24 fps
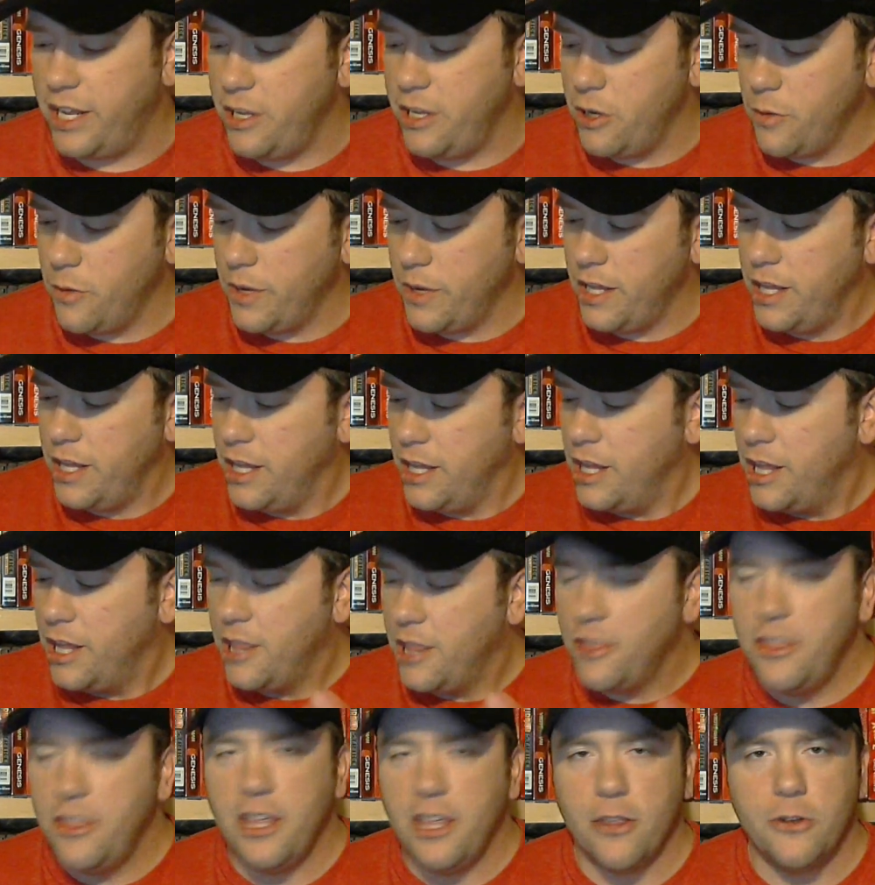And you know what?
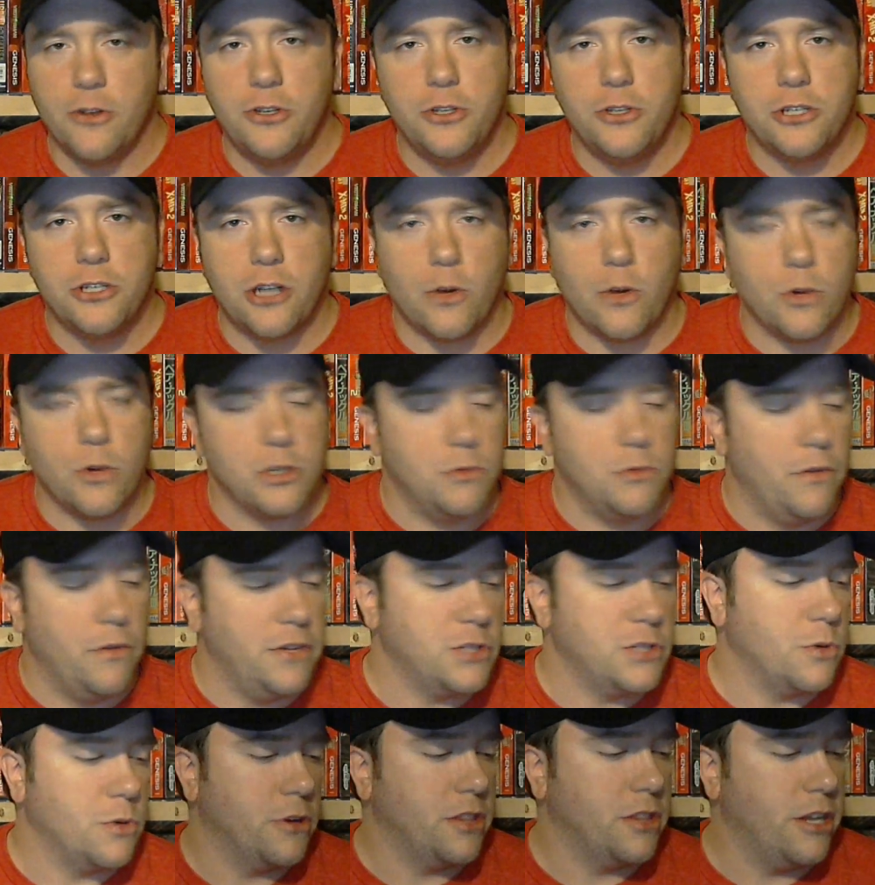The other 2 Star Wars
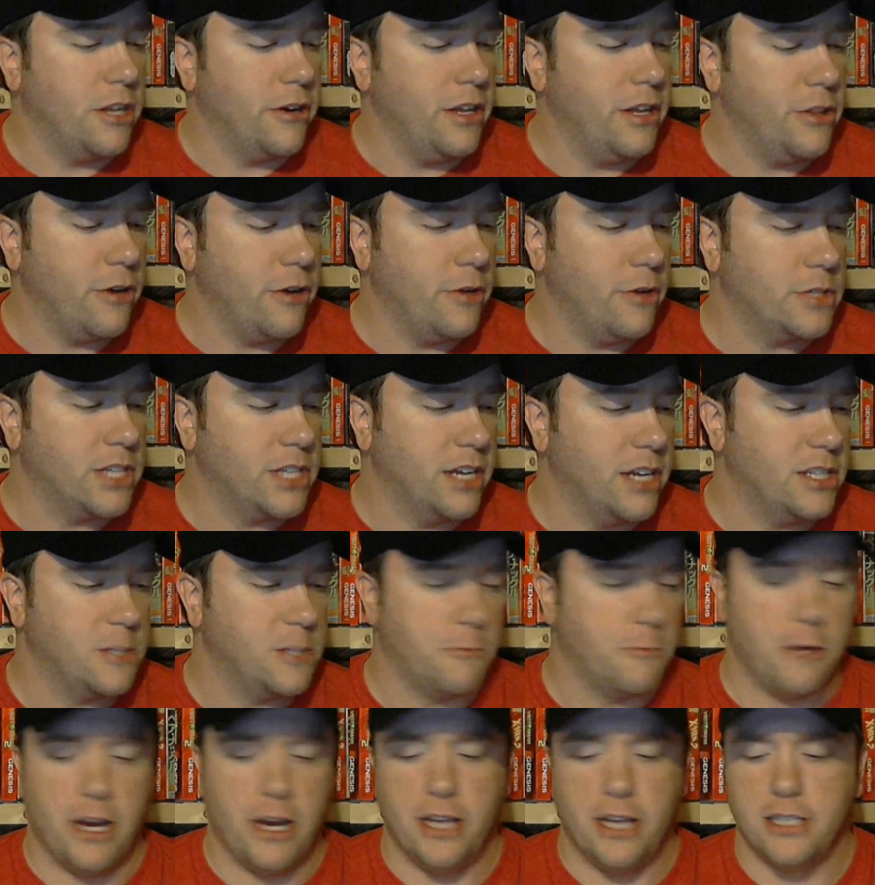movies weren't there either. I was kind of
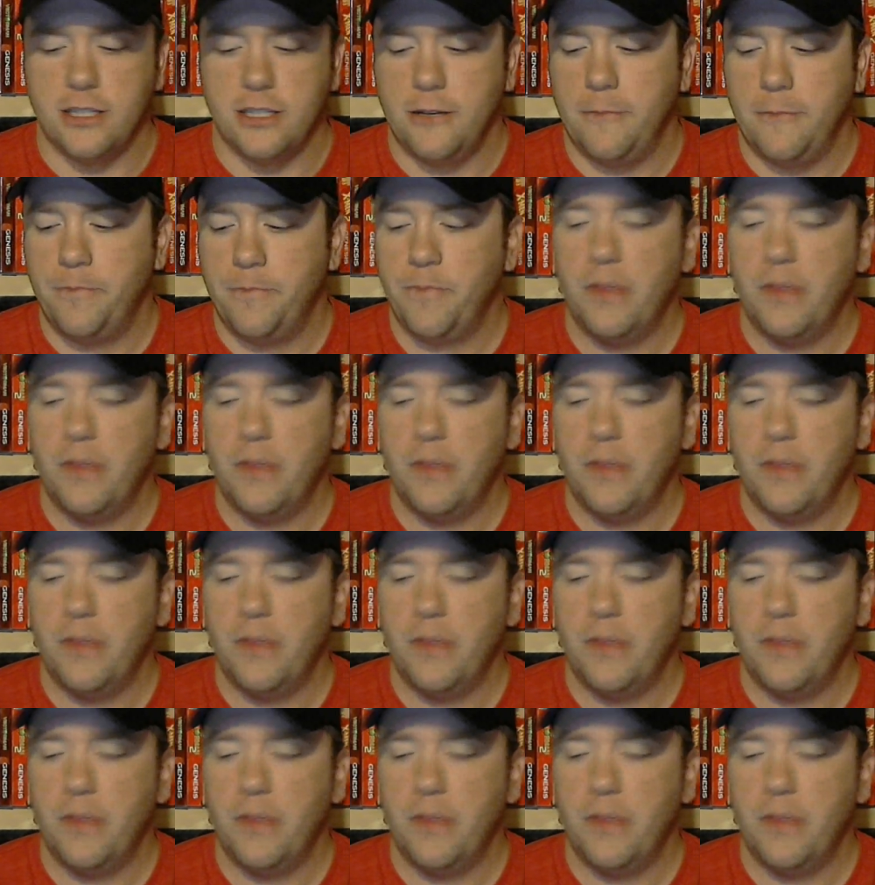surprised.